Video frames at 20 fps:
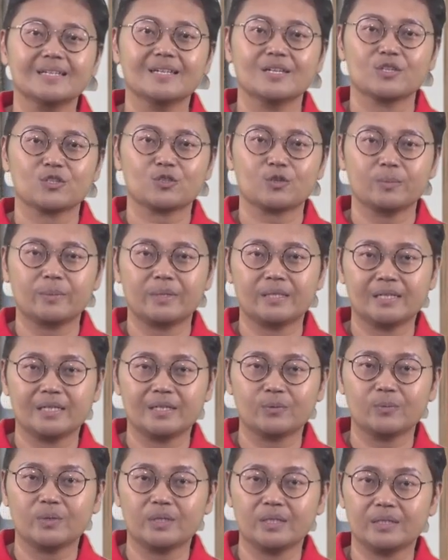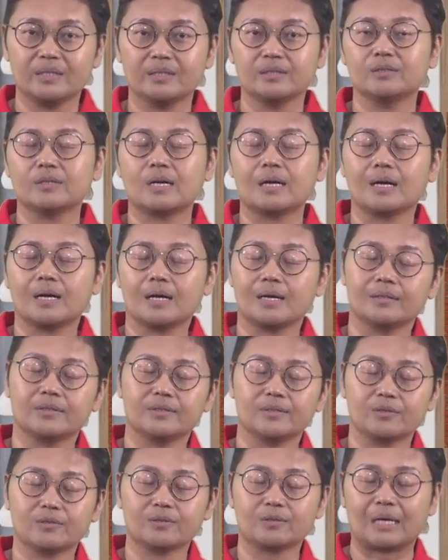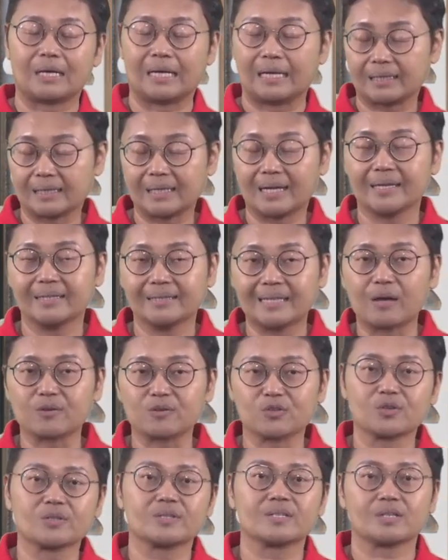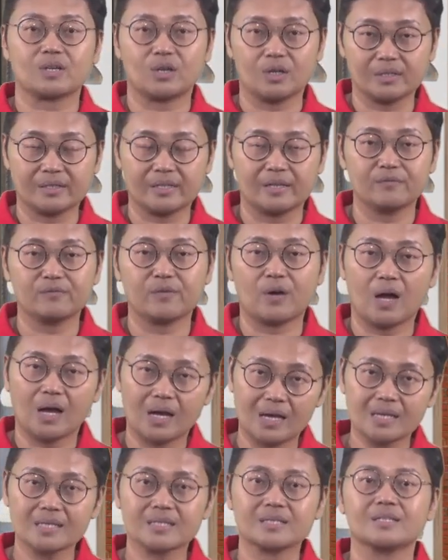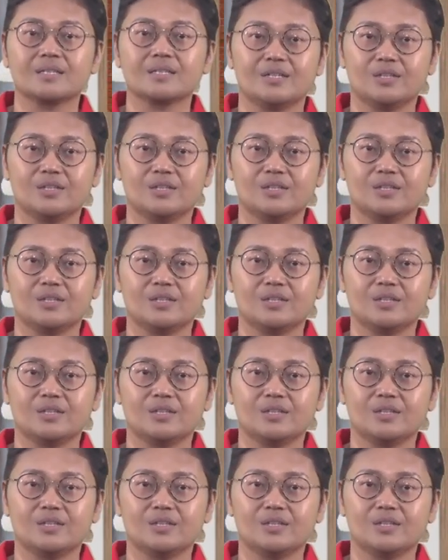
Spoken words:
So meaning we, client outsource the content for us